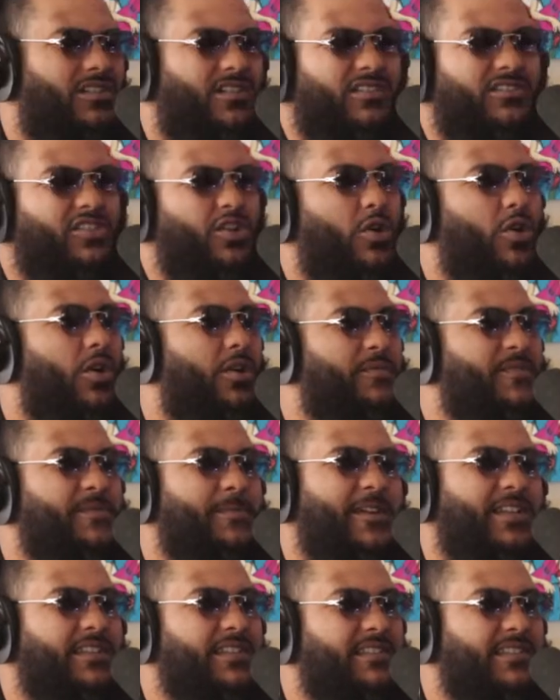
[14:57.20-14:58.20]
Yeah. Oh, So- throw up
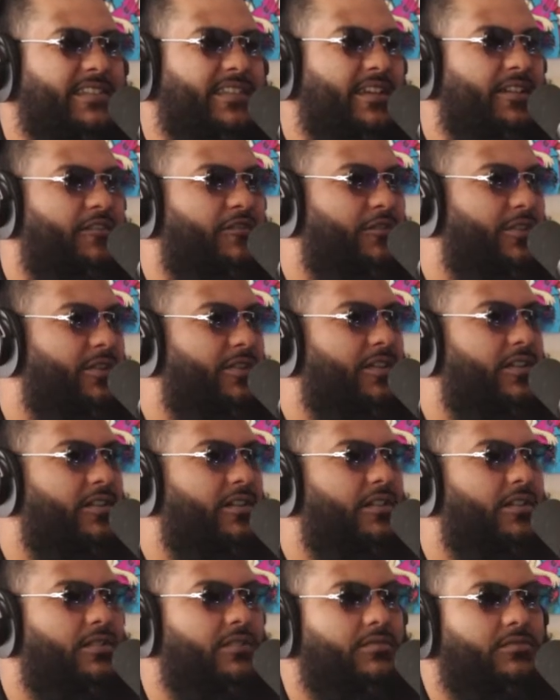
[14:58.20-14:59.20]
smell is different.
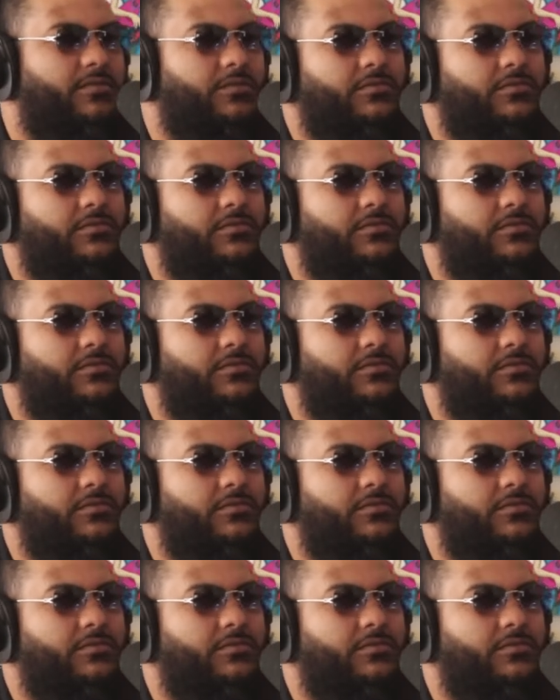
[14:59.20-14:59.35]
oh my dog.